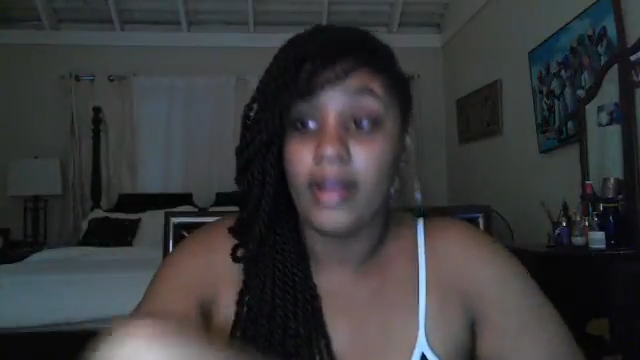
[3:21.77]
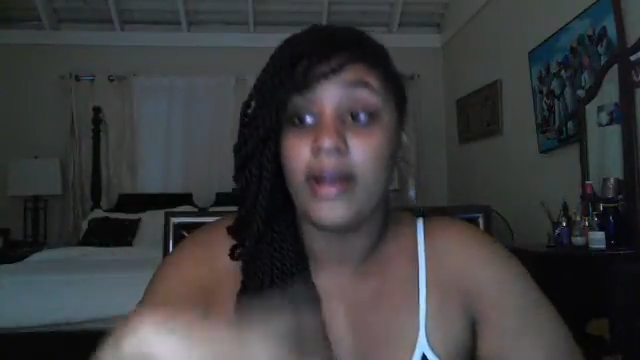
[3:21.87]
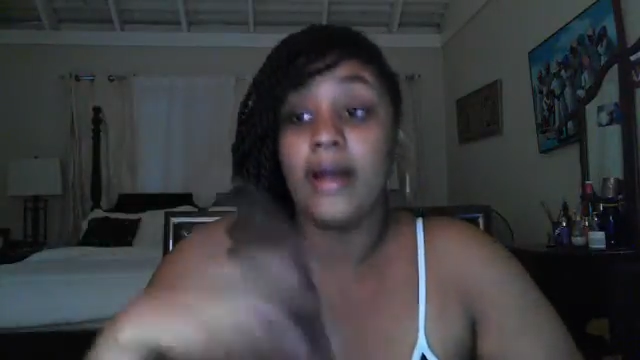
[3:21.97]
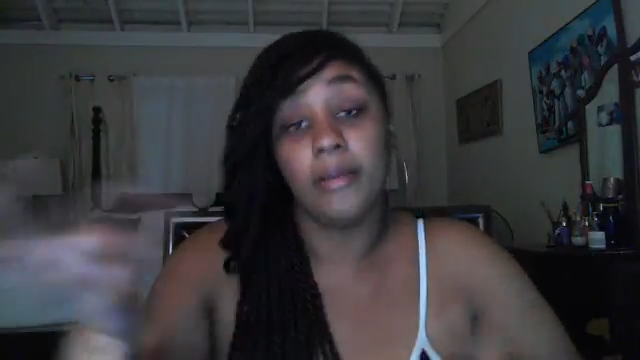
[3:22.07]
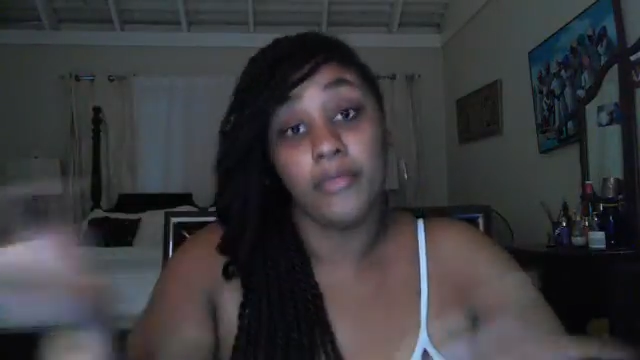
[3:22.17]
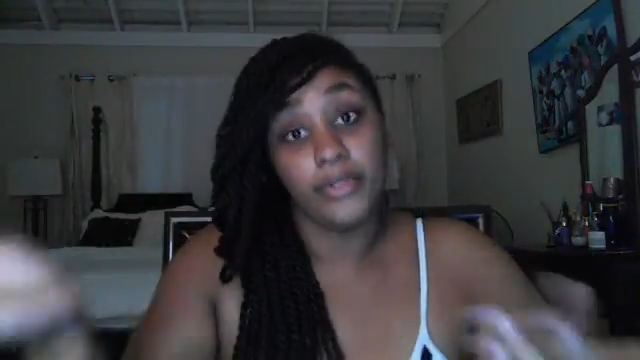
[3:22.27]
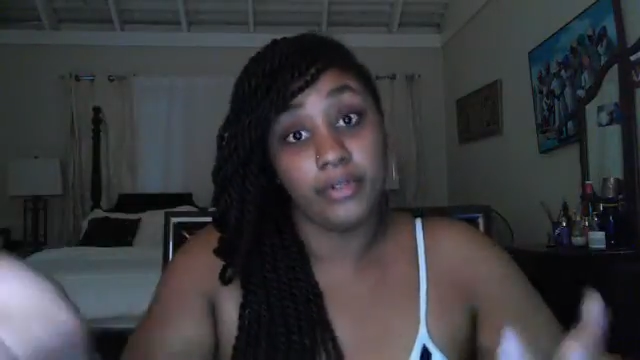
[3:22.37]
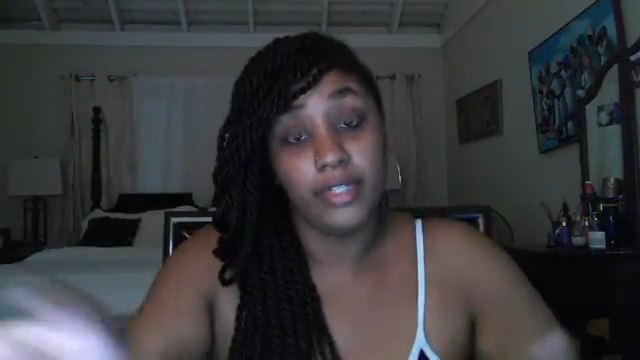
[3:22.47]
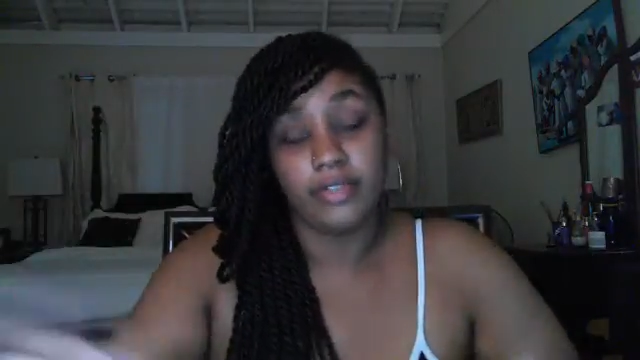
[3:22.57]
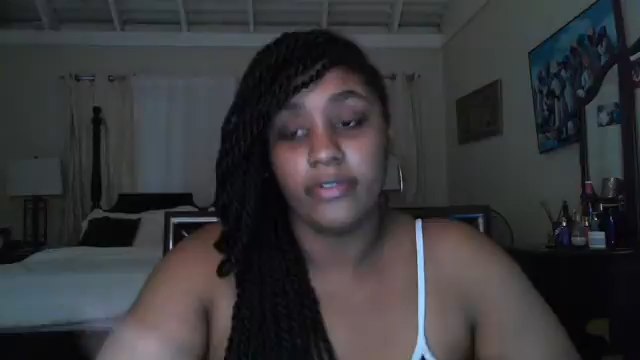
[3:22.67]
and I'm going to
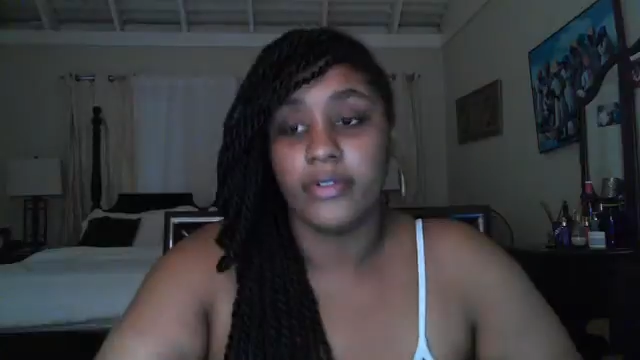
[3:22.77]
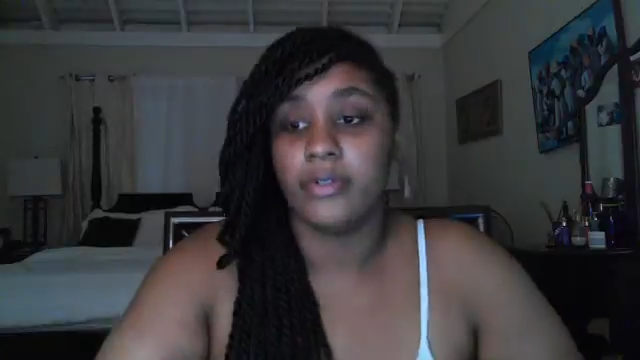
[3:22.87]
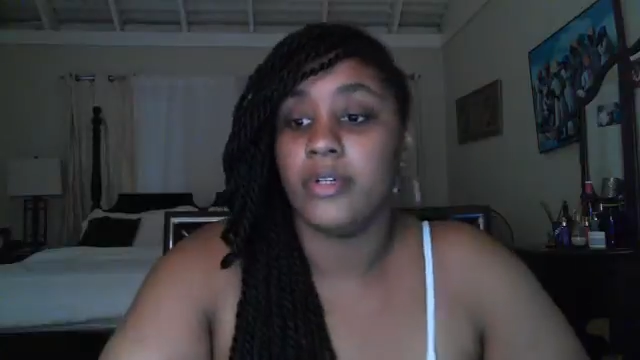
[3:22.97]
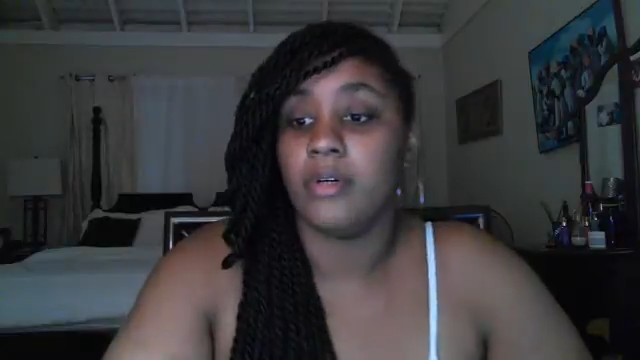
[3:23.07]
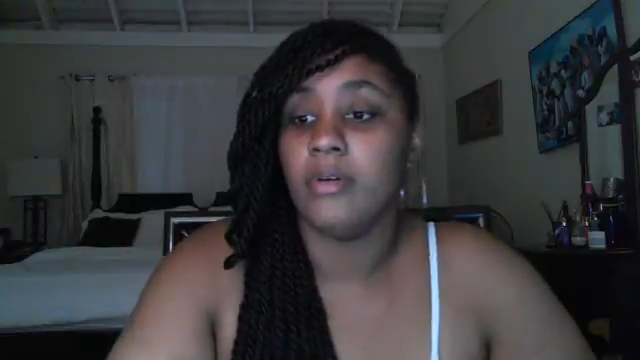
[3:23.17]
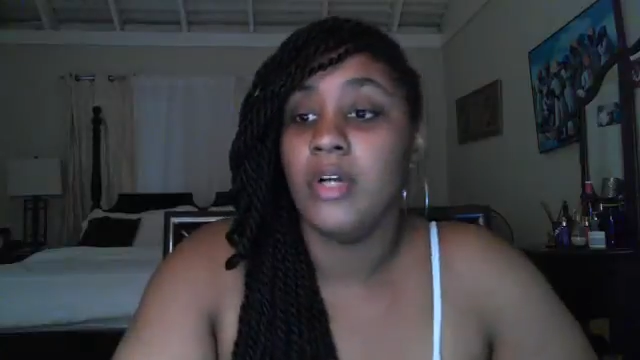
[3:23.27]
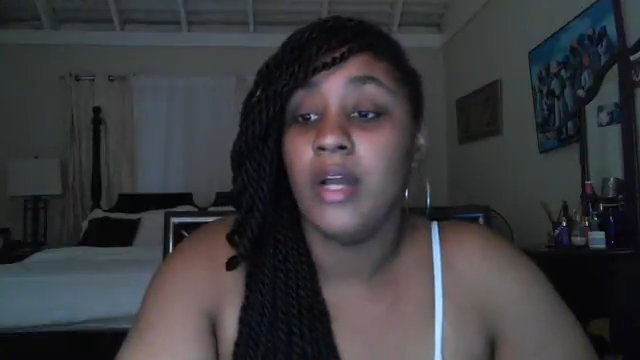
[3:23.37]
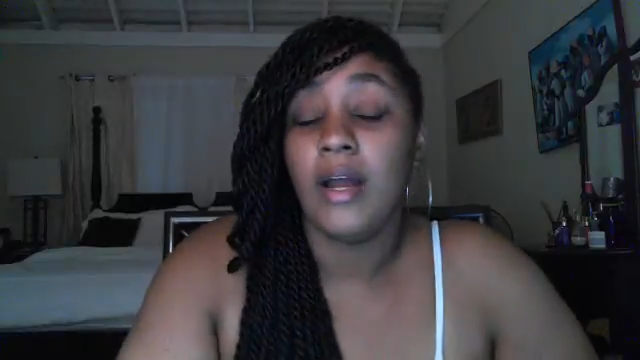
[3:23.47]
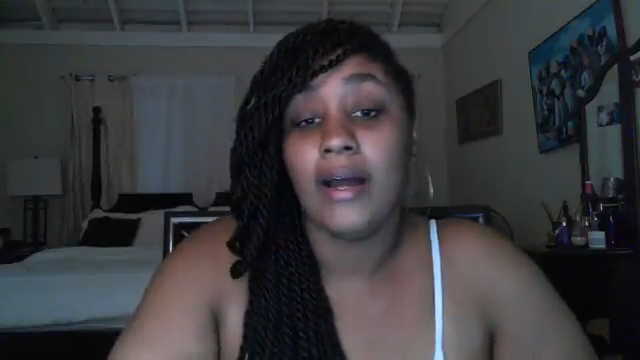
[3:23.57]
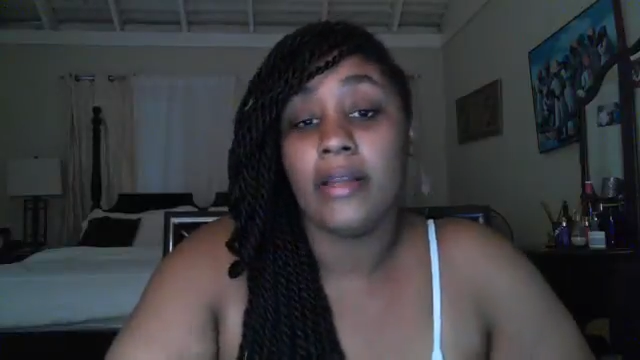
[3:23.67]
read it for you now.
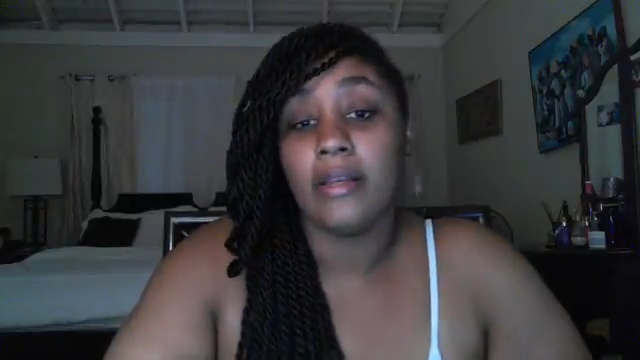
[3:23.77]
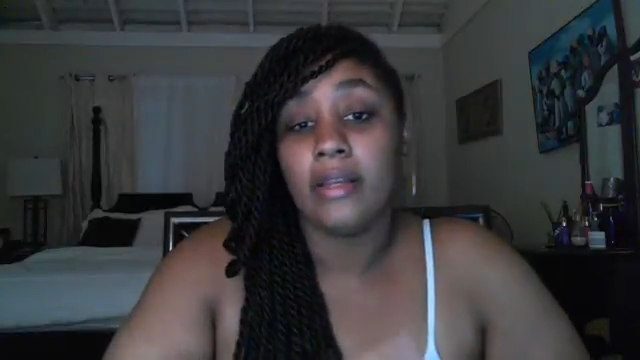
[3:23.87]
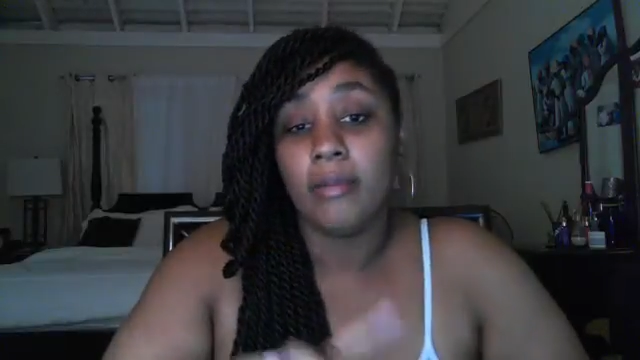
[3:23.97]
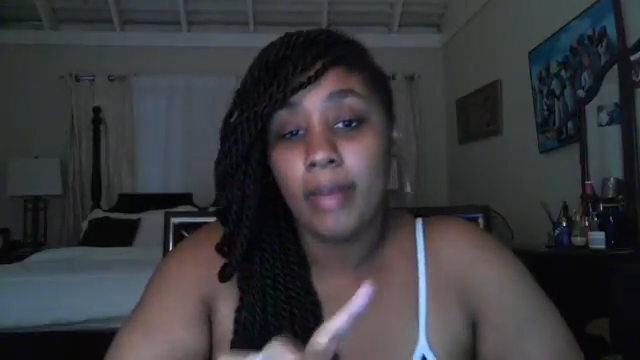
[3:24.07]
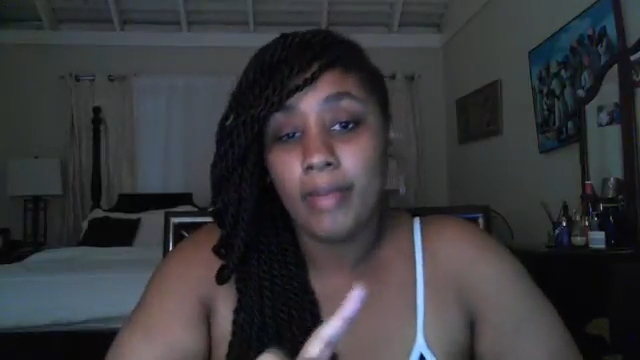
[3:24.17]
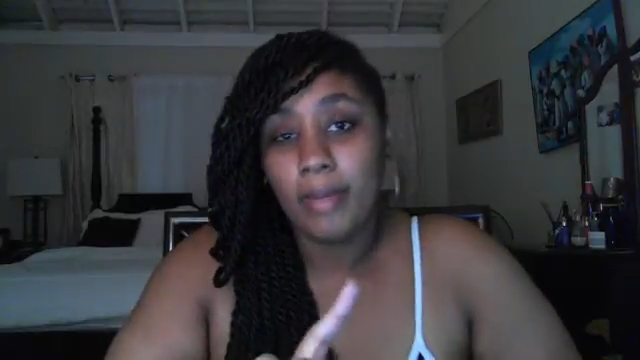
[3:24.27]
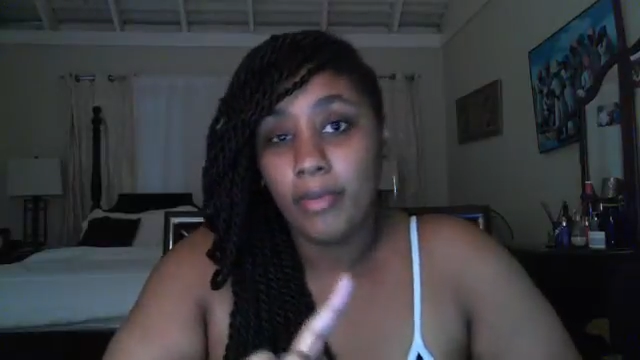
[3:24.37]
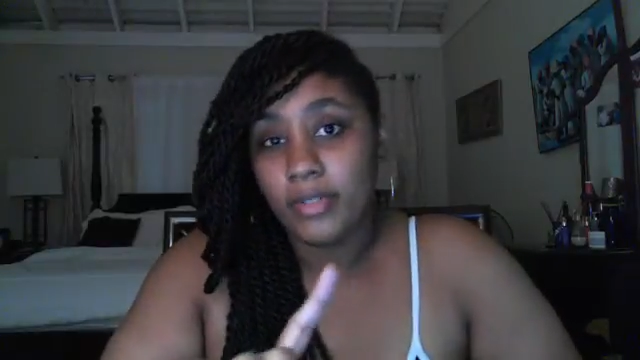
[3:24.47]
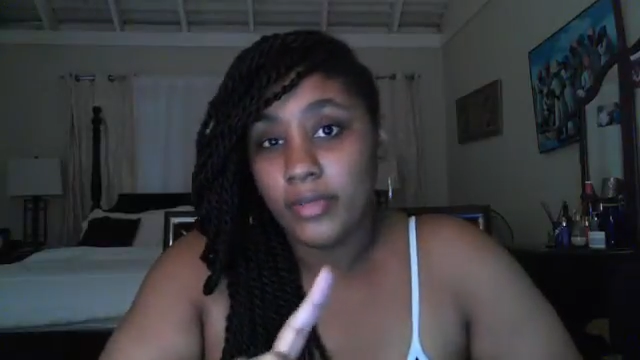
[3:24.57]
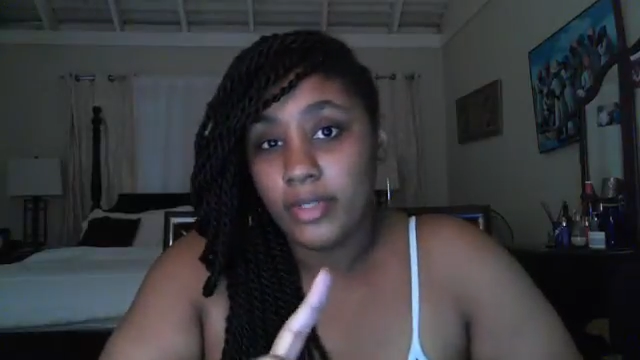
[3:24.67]
And there might be a
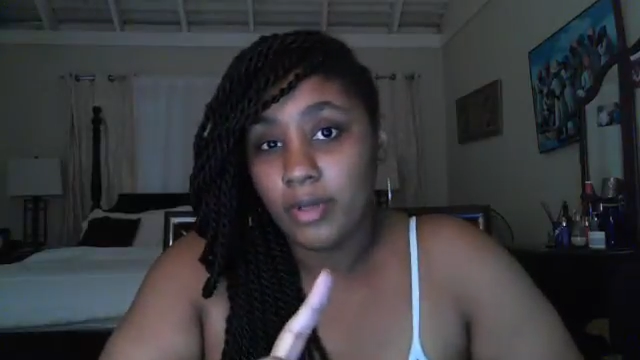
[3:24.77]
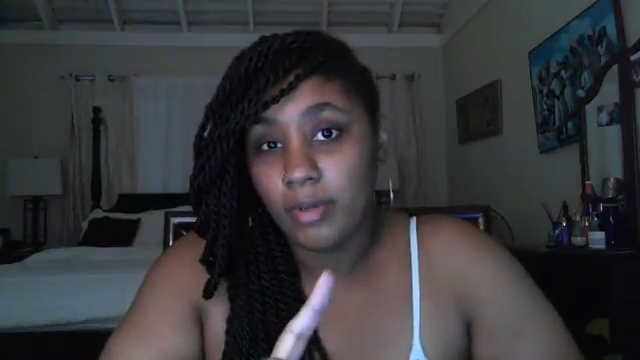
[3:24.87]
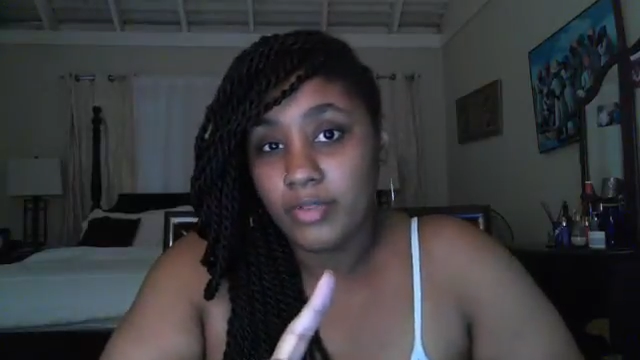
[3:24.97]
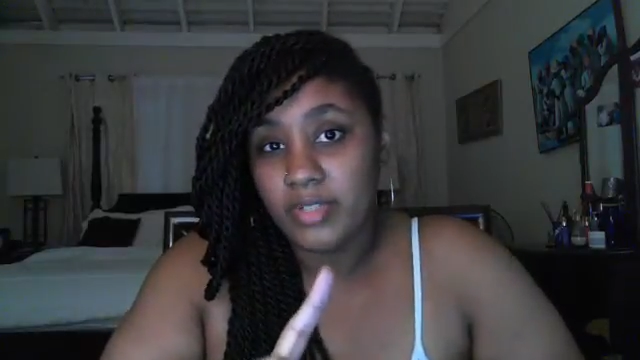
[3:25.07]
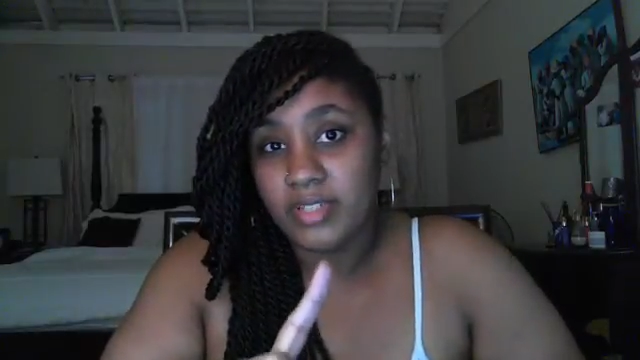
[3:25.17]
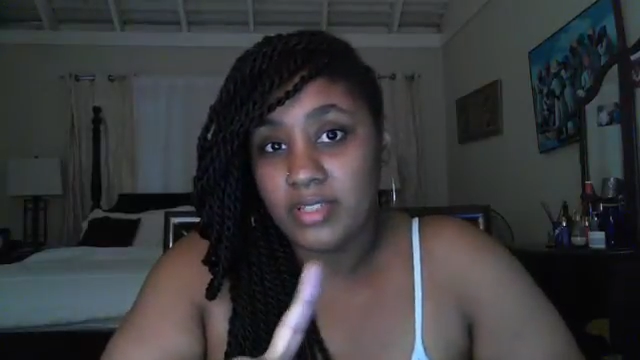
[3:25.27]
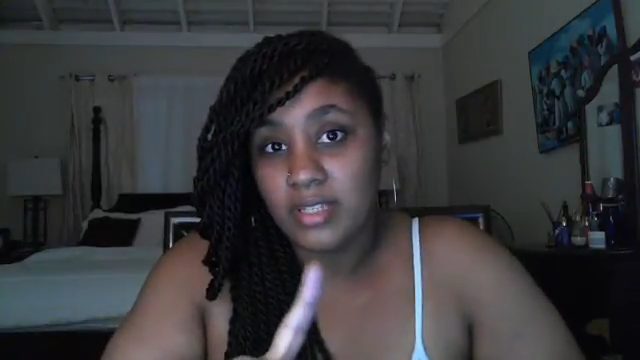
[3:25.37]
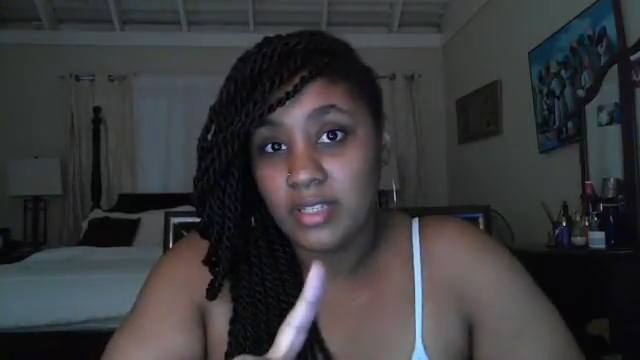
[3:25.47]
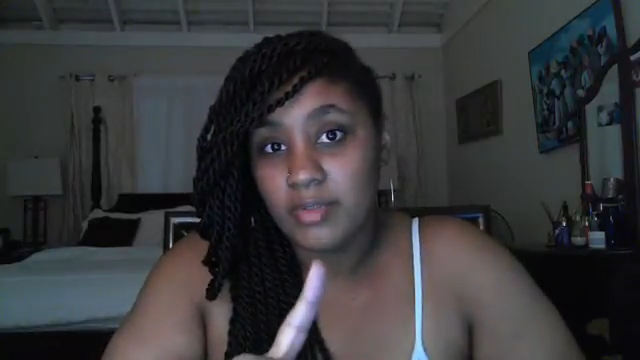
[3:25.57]
point where the computer sticks,